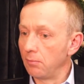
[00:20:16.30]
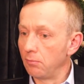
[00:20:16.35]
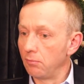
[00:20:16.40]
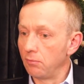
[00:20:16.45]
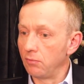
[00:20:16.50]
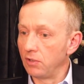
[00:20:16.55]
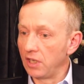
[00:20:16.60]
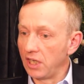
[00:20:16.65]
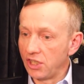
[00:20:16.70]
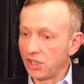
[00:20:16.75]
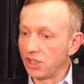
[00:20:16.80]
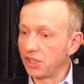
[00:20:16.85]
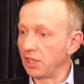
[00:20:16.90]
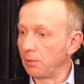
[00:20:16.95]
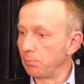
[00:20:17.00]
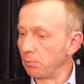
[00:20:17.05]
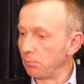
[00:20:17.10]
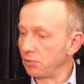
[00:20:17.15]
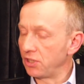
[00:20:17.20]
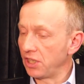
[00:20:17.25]

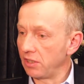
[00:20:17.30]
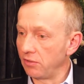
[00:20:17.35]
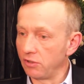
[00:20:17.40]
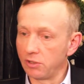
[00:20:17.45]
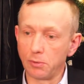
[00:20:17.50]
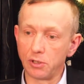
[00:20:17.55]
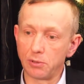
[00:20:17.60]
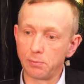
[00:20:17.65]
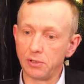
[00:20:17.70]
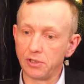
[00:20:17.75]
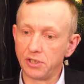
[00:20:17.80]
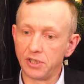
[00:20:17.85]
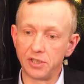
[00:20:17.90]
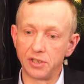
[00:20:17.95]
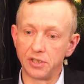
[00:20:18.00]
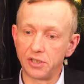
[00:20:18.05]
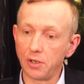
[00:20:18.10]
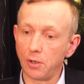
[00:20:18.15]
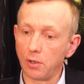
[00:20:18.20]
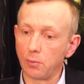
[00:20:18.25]
relationship and particular responsibilities and
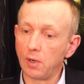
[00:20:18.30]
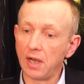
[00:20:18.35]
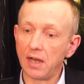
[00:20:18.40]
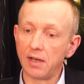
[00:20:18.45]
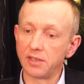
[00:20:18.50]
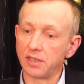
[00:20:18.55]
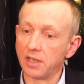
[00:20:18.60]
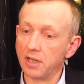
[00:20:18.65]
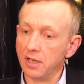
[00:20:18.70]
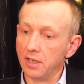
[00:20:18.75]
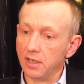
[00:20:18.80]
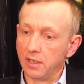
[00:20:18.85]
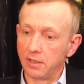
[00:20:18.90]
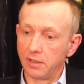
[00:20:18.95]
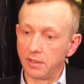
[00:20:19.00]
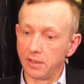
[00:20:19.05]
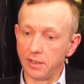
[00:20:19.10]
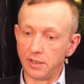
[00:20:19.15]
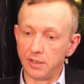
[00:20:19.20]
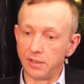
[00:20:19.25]
so on, whereas
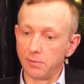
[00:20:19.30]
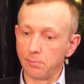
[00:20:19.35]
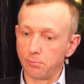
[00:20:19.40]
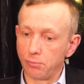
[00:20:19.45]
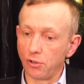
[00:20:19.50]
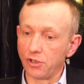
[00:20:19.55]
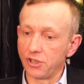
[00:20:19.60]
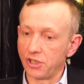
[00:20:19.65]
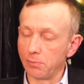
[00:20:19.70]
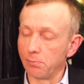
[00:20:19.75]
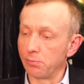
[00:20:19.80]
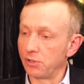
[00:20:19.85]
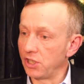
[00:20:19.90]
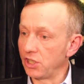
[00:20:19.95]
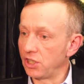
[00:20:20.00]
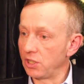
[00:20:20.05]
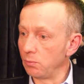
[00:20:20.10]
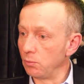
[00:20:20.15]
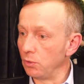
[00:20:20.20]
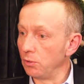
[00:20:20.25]
the Protestant
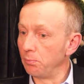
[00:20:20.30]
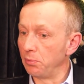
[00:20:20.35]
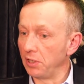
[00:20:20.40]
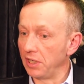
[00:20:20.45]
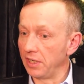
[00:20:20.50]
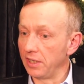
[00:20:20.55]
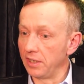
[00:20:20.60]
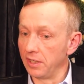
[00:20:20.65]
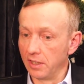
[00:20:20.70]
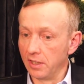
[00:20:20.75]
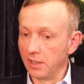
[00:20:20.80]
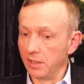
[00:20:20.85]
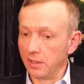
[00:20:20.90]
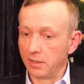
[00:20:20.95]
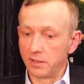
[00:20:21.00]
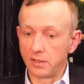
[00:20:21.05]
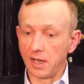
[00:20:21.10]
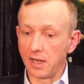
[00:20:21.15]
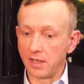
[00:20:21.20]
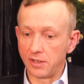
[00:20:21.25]
position would be
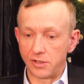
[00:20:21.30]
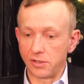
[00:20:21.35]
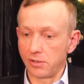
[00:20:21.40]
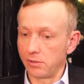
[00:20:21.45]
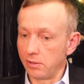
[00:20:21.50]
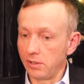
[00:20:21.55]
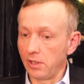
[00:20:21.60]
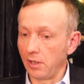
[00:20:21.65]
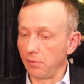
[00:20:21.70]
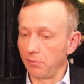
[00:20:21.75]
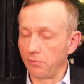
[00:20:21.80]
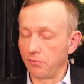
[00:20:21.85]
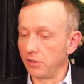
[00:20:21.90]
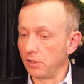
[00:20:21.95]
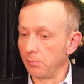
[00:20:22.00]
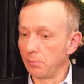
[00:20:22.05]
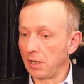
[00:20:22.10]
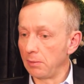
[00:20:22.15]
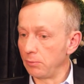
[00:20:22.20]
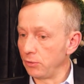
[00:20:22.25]
that, from the
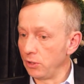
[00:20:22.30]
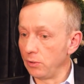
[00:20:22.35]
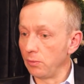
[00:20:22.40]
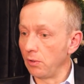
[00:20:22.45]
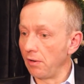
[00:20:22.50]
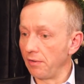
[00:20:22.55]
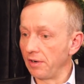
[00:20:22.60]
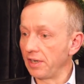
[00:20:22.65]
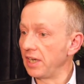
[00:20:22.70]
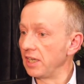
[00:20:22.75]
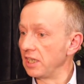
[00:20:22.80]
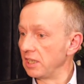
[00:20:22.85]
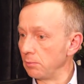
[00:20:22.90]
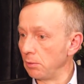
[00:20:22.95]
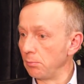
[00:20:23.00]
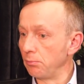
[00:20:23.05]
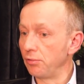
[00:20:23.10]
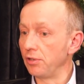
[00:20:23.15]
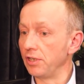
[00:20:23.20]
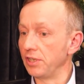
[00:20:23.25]
Bible, you are a kingdom
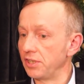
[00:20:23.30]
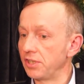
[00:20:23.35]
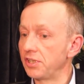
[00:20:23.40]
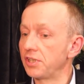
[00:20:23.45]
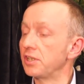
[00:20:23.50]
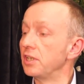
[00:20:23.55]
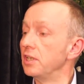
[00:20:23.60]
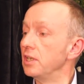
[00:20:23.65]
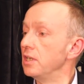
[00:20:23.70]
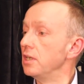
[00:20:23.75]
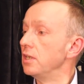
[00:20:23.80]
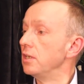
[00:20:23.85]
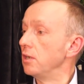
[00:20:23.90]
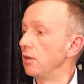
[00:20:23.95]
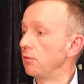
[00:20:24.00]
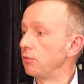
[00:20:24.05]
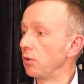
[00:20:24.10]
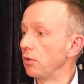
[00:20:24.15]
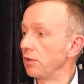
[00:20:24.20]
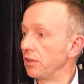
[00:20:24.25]
and priests
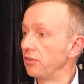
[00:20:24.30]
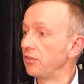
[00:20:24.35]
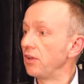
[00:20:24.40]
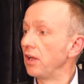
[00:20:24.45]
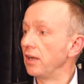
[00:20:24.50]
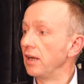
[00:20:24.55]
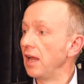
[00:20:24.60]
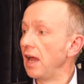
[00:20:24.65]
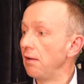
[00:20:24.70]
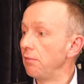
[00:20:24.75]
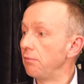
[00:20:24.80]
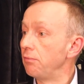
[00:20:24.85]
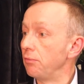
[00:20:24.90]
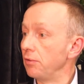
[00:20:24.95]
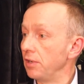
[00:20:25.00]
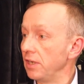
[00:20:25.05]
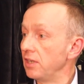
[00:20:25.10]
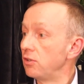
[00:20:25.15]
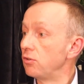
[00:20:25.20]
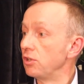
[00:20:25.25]
of God, and
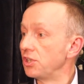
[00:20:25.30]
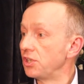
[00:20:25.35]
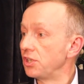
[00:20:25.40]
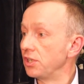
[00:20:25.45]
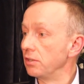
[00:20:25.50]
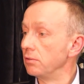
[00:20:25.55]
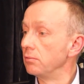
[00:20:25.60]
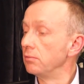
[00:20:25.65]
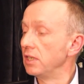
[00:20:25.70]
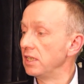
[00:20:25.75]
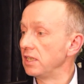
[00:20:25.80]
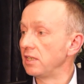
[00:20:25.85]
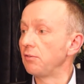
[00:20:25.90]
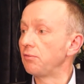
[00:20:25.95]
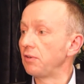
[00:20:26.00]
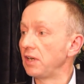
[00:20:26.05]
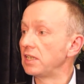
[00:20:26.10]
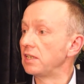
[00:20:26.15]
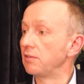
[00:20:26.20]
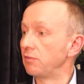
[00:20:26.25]
every Christian is
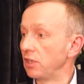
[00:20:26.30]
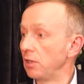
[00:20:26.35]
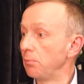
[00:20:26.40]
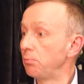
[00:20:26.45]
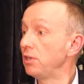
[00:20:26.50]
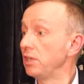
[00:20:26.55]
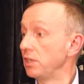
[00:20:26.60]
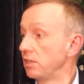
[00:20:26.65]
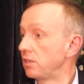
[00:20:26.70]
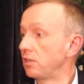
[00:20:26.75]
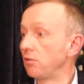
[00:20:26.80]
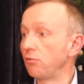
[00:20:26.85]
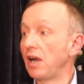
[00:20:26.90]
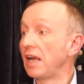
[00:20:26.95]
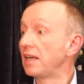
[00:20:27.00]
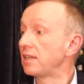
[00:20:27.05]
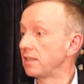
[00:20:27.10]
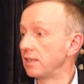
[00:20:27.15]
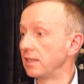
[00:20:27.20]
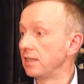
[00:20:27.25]
effectively a priest,
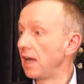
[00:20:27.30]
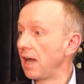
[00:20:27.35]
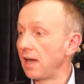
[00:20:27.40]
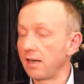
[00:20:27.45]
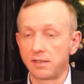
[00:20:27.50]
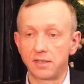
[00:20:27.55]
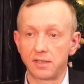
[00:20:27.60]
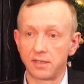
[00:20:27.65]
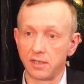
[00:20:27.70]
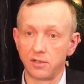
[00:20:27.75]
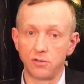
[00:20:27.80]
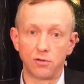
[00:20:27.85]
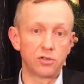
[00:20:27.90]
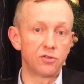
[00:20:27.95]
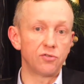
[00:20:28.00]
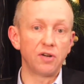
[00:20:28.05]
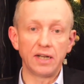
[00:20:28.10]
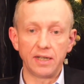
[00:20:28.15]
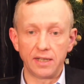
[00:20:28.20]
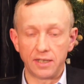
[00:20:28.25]
directly accessing God,
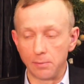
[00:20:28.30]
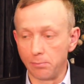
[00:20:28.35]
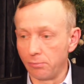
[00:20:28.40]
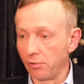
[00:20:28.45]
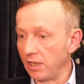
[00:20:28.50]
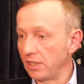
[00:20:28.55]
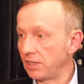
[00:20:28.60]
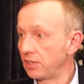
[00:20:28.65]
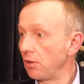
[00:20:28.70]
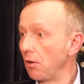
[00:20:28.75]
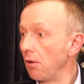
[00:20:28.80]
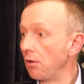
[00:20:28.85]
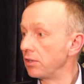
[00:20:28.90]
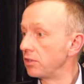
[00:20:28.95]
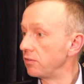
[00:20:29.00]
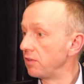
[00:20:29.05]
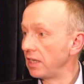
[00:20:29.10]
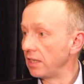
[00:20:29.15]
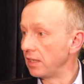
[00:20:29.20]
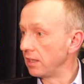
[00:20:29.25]
directly can pray to God,
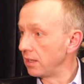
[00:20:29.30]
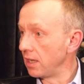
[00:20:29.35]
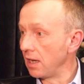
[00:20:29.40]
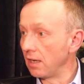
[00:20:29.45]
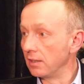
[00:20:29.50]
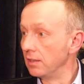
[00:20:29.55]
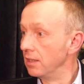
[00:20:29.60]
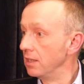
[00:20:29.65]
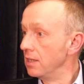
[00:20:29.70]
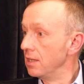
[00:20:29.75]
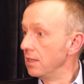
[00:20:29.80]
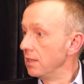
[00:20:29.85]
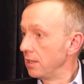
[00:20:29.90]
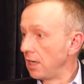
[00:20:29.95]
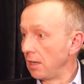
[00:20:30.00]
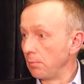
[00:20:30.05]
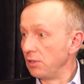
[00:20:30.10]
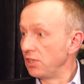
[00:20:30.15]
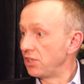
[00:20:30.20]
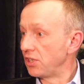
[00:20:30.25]
directly can
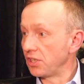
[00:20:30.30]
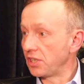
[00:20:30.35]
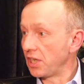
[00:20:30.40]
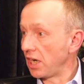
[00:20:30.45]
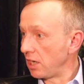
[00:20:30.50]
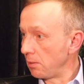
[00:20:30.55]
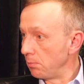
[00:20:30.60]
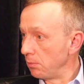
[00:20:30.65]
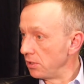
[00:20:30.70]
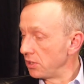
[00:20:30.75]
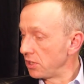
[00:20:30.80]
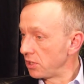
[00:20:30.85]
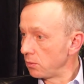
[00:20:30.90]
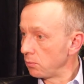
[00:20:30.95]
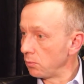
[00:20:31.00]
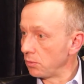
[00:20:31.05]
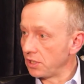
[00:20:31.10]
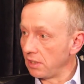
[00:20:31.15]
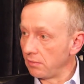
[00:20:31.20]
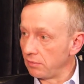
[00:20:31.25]
administer sacraments,
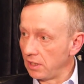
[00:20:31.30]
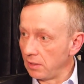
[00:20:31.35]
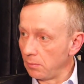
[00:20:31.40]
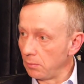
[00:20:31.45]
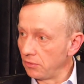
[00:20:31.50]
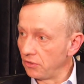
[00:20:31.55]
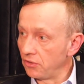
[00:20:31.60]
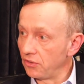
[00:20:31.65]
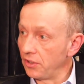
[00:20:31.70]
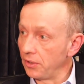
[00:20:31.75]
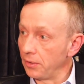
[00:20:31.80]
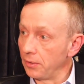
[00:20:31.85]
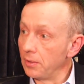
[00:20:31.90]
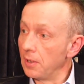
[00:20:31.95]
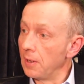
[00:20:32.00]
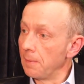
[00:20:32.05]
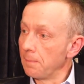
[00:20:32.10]
whatever they want to do.